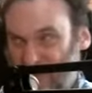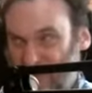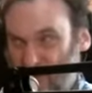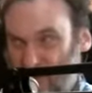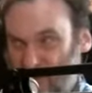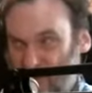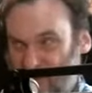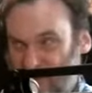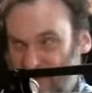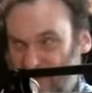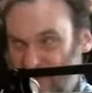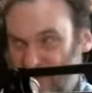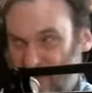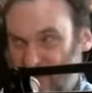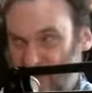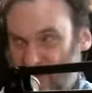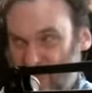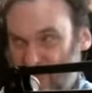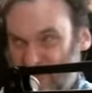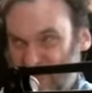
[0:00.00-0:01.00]
work out of my
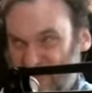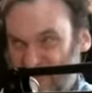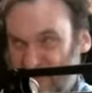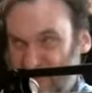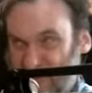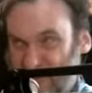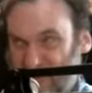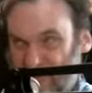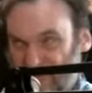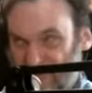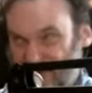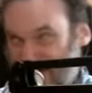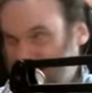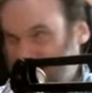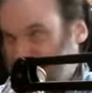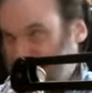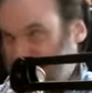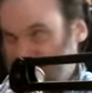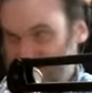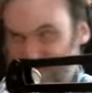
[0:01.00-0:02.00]
home studio. So I didn't
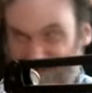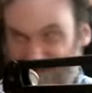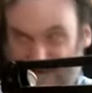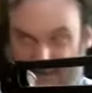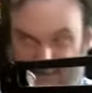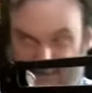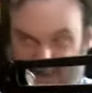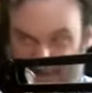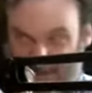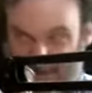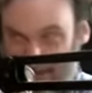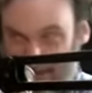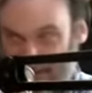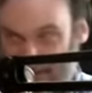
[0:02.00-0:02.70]
have to see anybody, come